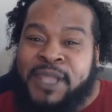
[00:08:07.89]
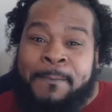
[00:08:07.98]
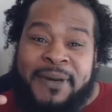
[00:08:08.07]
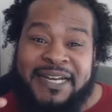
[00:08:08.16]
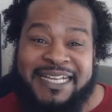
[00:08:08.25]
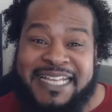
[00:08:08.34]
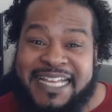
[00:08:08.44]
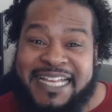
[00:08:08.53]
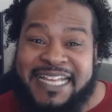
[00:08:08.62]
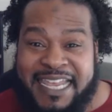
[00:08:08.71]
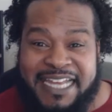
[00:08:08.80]
But
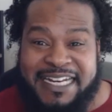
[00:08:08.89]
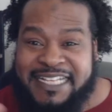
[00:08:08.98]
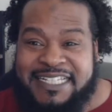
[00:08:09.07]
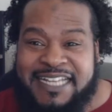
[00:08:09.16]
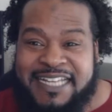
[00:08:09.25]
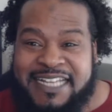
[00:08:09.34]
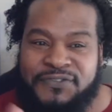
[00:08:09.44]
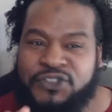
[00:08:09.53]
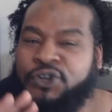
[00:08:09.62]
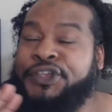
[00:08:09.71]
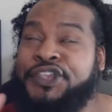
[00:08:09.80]
again, it's not enough
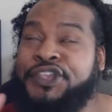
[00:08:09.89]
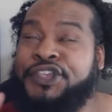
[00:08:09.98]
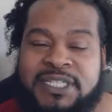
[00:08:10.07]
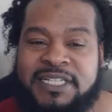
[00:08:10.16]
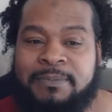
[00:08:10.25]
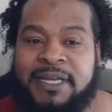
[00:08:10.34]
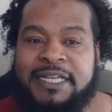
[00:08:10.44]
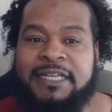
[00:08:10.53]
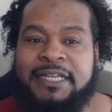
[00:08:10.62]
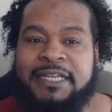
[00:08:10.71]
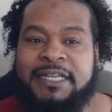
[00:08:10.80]
to accuse somebody